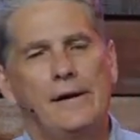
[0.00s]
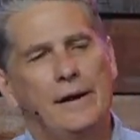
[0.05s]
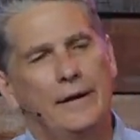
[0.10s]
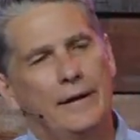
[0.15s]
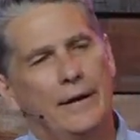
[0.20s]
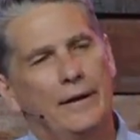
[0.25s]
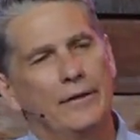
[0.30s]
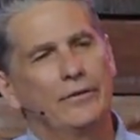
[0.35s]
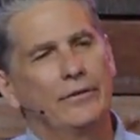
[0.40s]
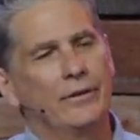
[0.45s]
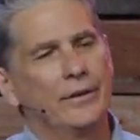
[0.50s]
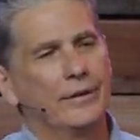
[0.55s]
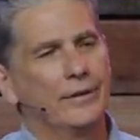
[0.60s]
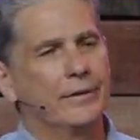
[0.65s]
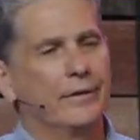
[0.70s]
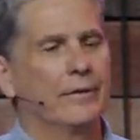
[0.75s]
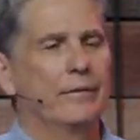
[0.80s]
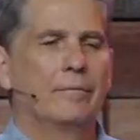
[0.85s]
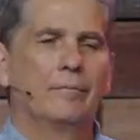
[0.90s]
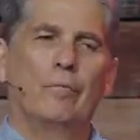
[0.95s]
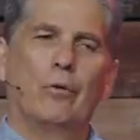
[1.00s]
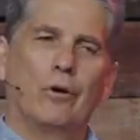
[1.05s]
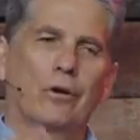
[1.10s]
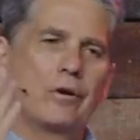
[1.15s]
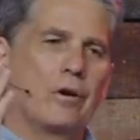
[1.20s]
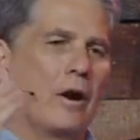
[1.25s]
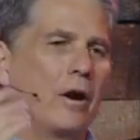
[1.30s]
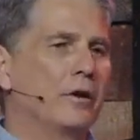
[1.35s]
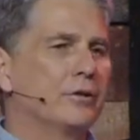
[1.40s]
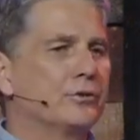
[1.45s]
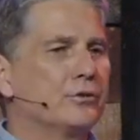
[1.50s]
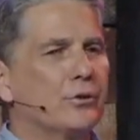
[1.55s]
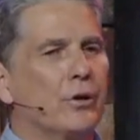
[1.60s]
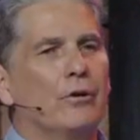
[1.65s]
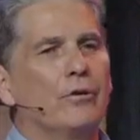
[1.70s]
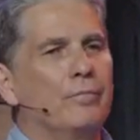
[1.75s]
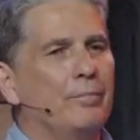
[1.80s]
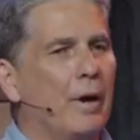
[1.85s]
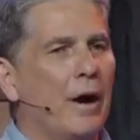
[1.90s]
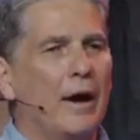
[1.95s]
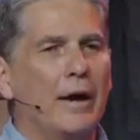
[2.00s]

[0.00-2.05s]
And I think more cars drove